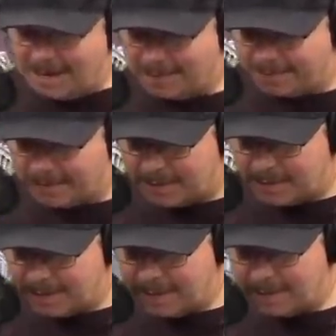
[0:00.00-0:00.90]

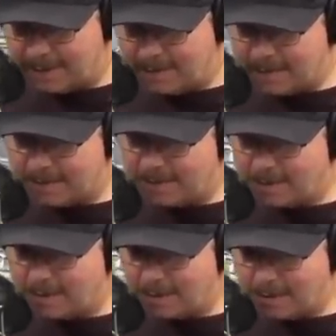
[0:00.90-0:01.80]

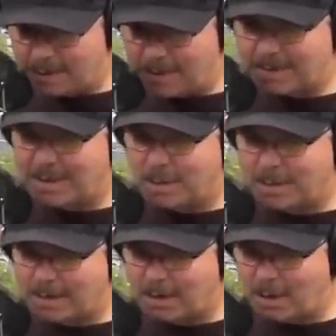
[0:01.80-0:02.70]

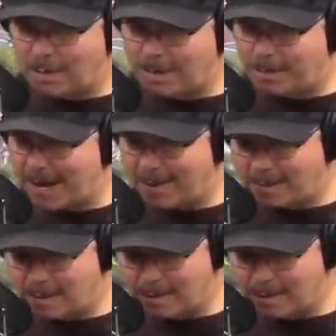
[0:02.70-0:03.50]
This person isn't speaking.